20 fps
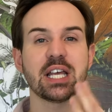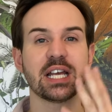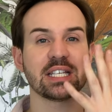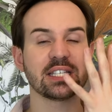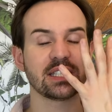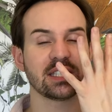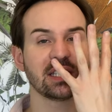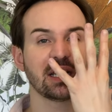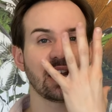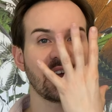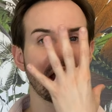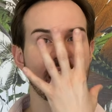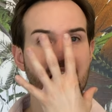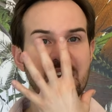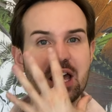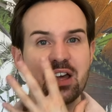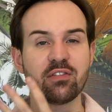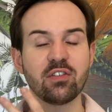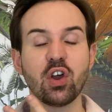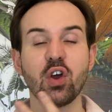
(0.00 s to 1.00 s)
I still
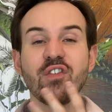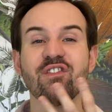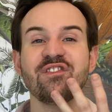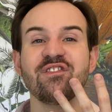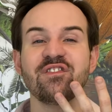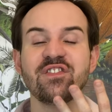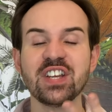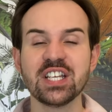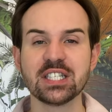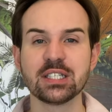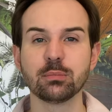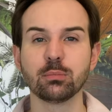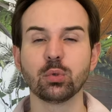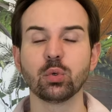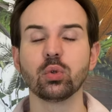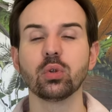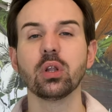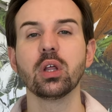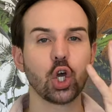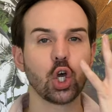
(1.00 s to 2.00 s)
have a
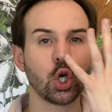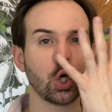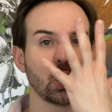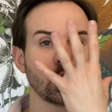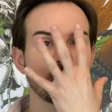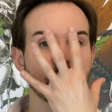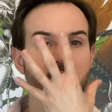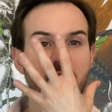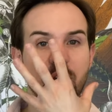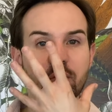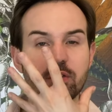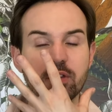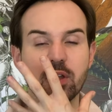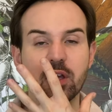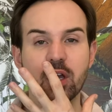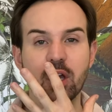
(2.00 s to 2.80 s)
visible coat of,